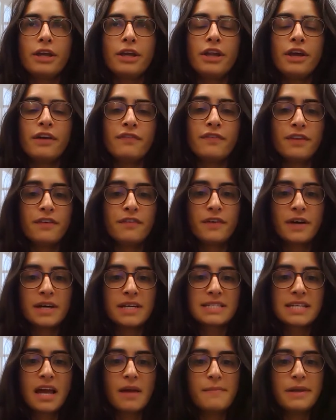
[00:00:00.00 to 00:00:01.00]
you know, for the
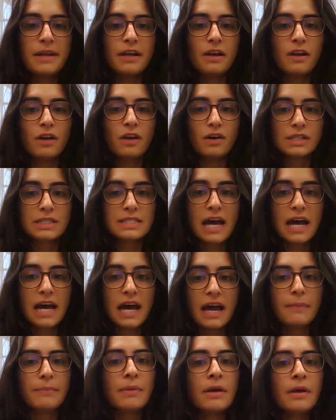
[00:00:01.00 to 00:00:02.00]
first time in a long
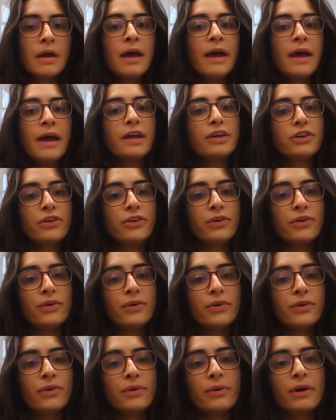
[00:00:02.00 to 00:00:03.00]
time,
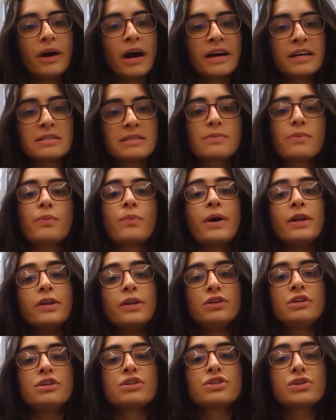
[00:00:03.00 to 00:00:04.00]
you guys went
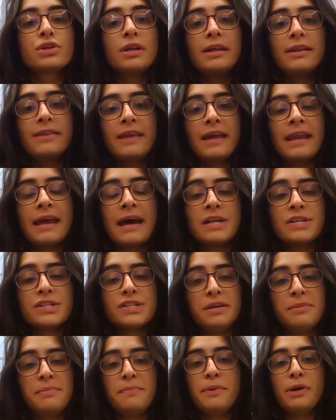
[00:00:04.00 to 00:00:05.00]
neutral and then
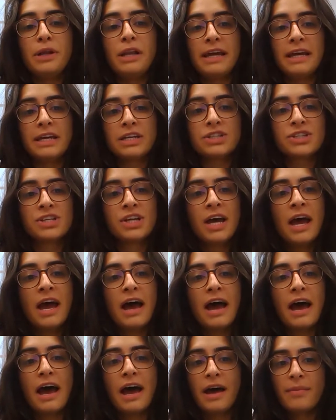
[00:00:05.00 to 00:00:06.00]
actually bullish,
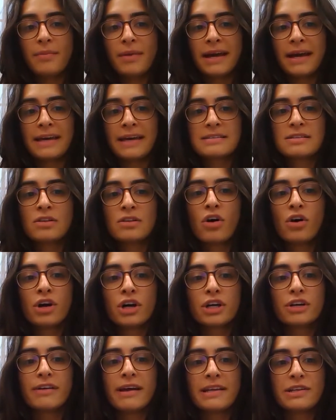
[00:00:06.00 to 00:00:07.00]
I guess,
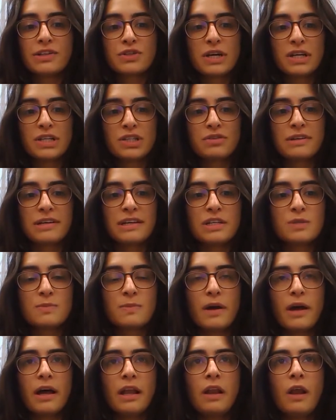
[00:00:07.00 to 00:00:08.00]
longer end treasuries.
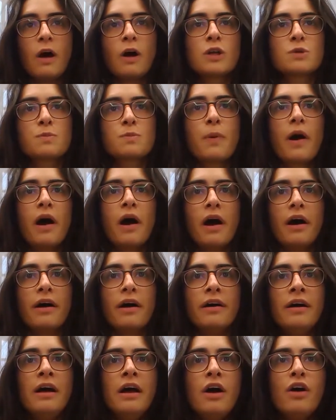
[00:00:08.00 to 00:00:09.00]
But a large
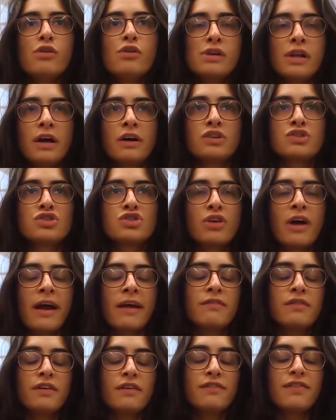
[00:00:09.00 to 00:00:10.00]
part or a large
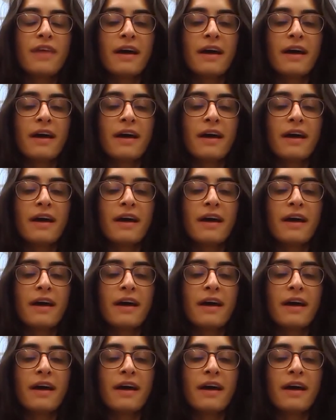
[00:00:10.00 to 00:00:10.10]
driver of